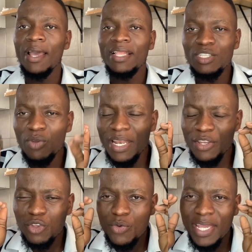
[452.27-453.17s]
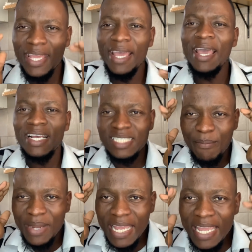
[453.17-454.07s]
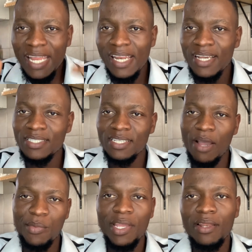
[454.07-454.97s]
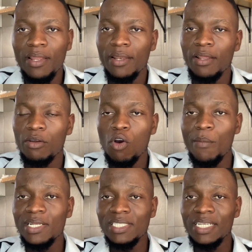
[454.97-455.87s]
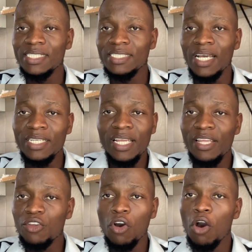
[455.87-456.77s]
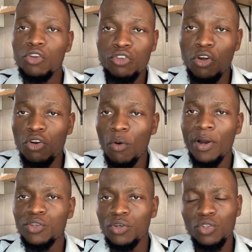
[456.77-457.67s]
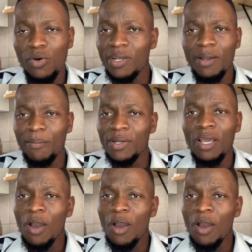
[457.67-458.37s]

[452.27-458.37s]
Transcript: That's when you hear some idiots coming in comment section telling you, oh, you don't know what you're talking about.